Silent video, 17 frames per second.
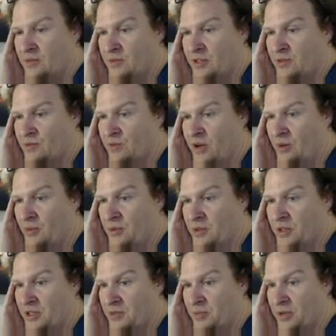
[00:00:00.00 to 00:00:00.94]
what's wrong with
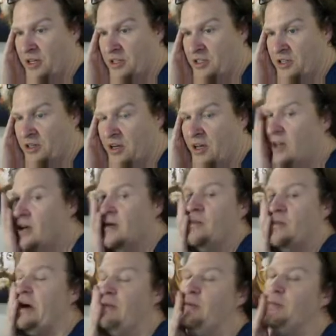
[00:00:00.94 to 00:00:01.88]
this picture?
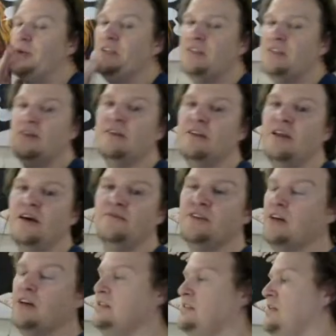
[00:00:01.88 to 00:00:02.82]
Everybody still loves
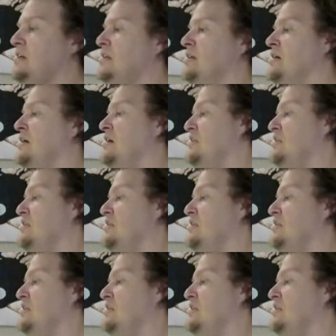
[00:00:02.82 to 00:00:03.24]
Godzilla.